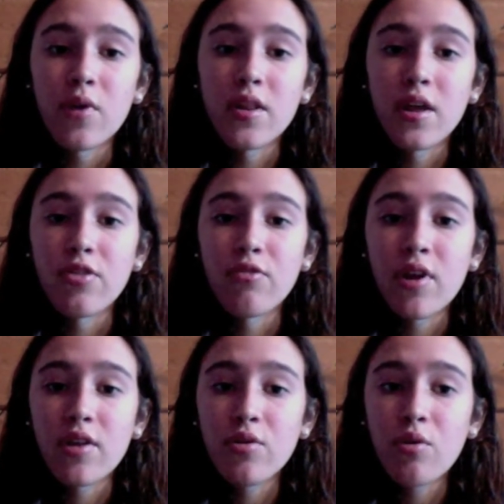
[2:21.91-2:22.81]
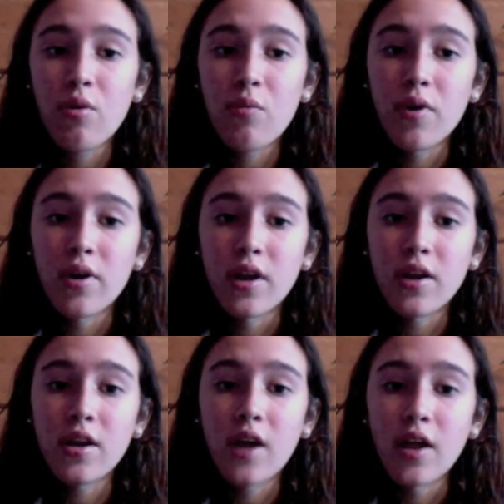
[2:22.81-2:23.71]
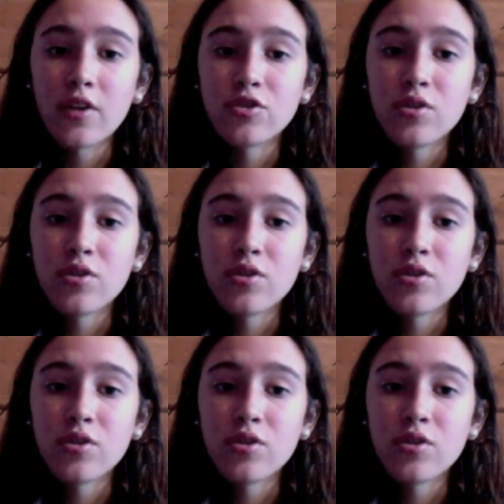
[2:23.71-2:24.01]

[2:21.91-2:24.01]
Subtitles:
that throughout the whole book, any knowledge